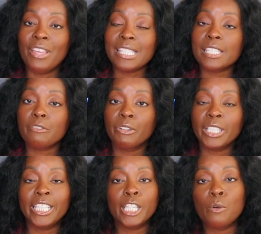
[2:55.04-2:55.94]
this is a
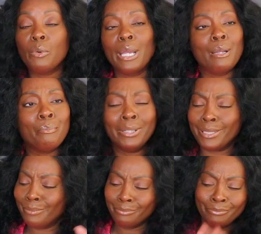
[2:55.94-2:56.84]
really good one,
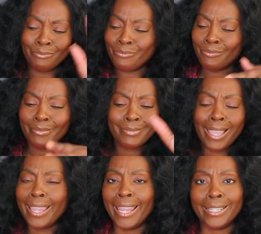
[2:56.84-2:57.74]
but
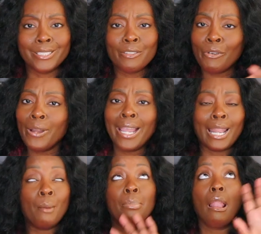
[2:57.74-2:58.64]
Again, Sephora
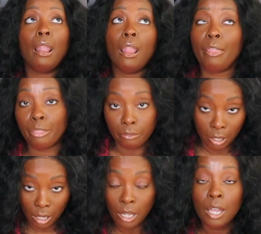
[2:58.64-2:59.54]
got a
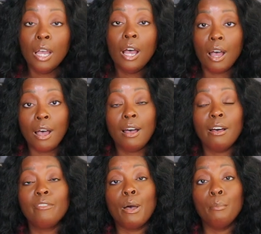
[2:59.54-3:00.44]
plethora
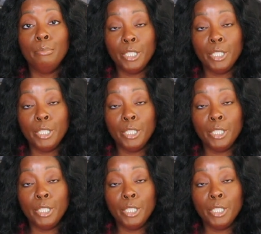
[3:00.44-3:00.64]
of